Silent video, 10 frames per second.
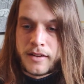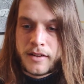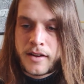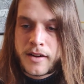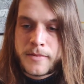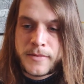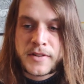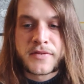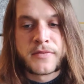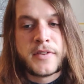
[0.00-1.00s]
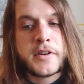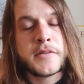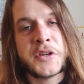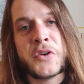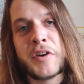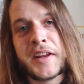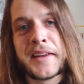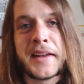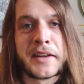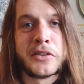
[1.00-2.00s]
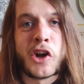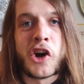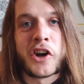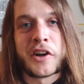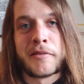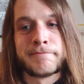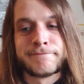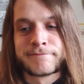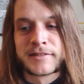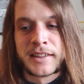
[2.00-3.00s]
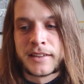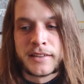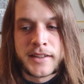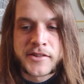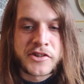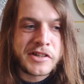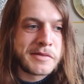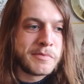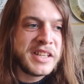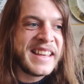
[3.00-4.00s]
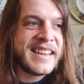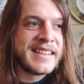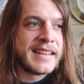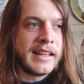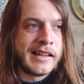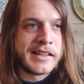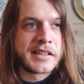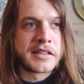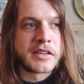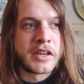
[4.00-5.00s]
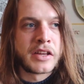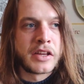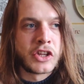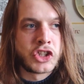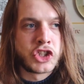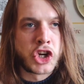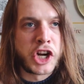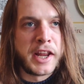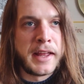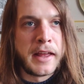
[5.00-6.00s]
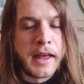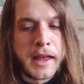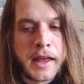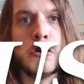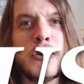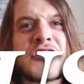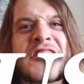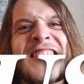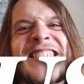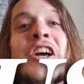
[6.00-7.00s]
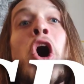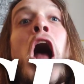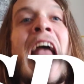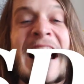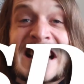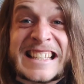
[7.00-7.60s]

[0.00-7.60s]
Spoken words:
this video is already getting long. Let's just begin this journey. USDOI